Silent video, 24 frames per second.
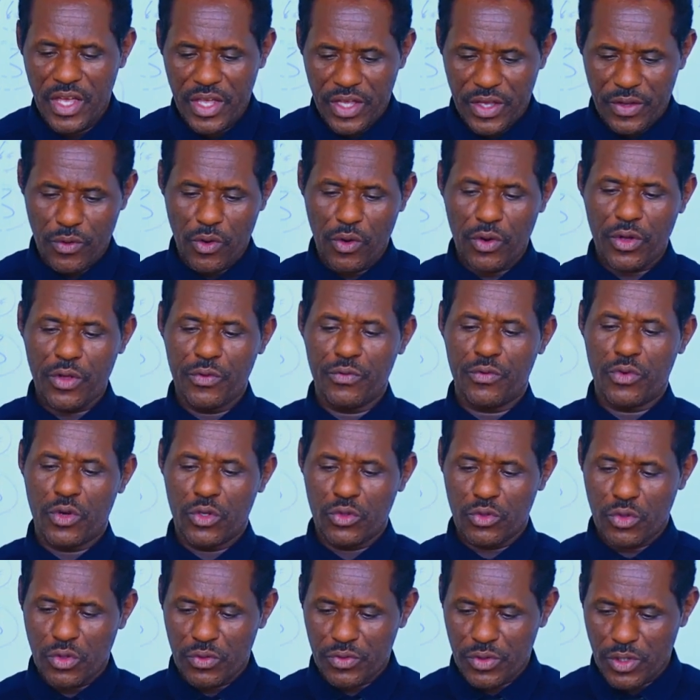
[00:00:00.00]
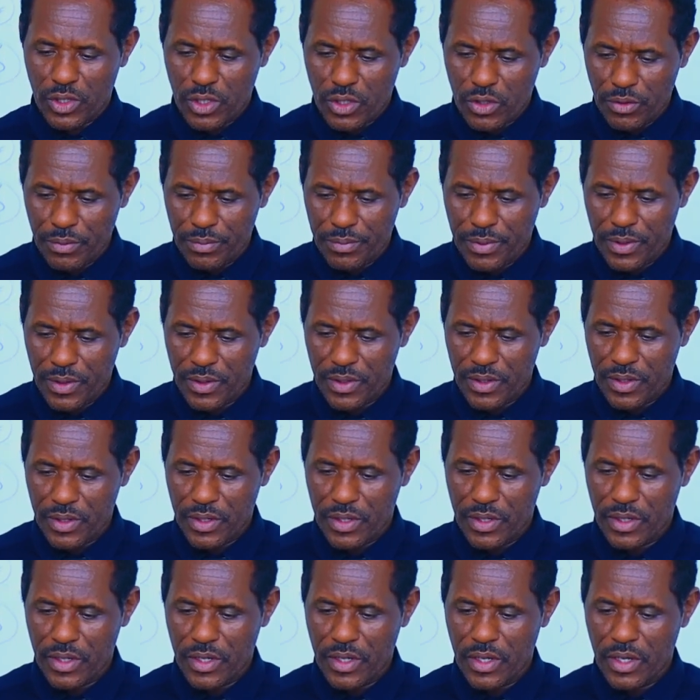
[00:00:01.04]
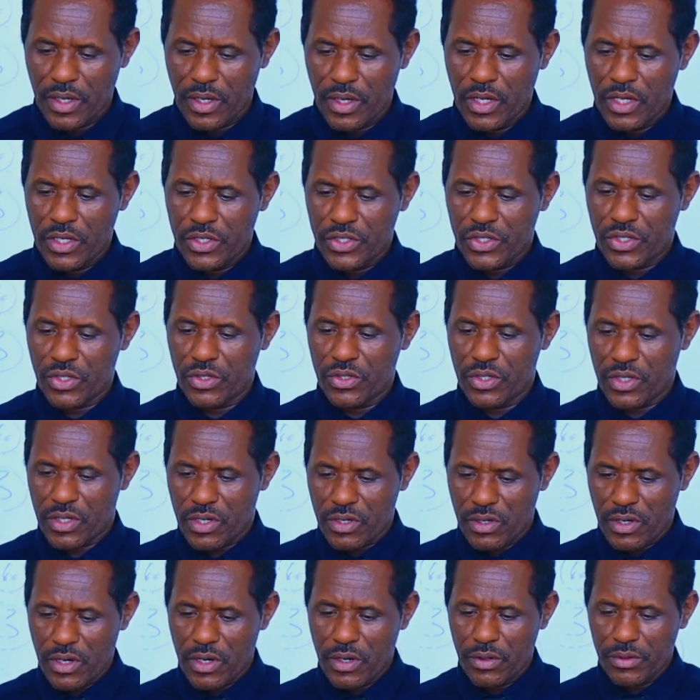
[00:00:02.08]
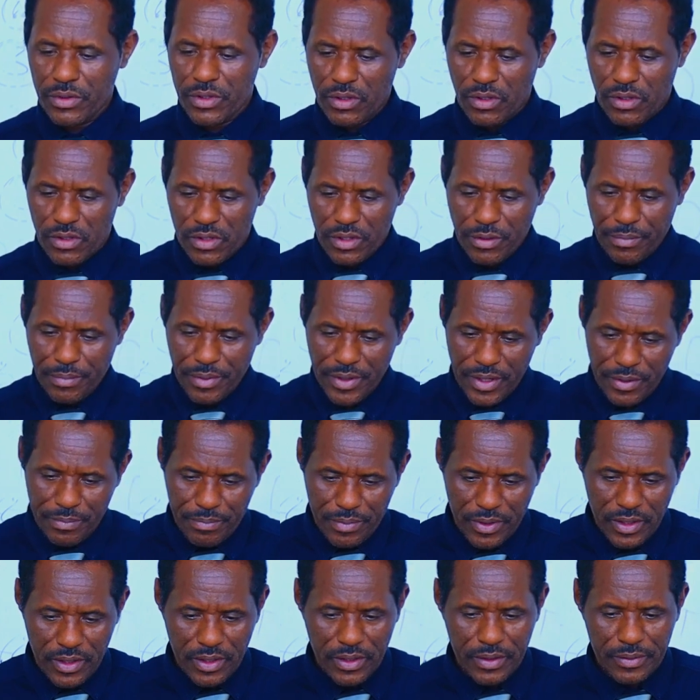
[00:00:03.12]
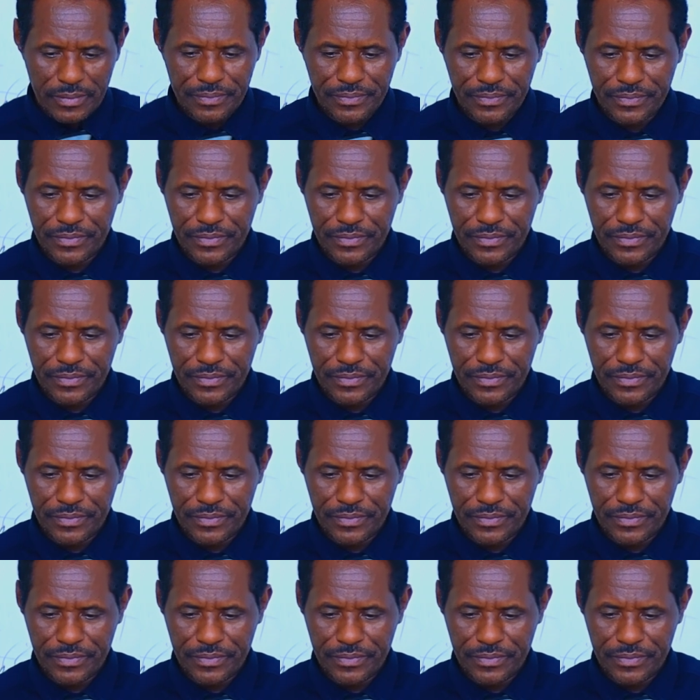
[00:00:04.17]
You walk in front of the group, so the crowd or the people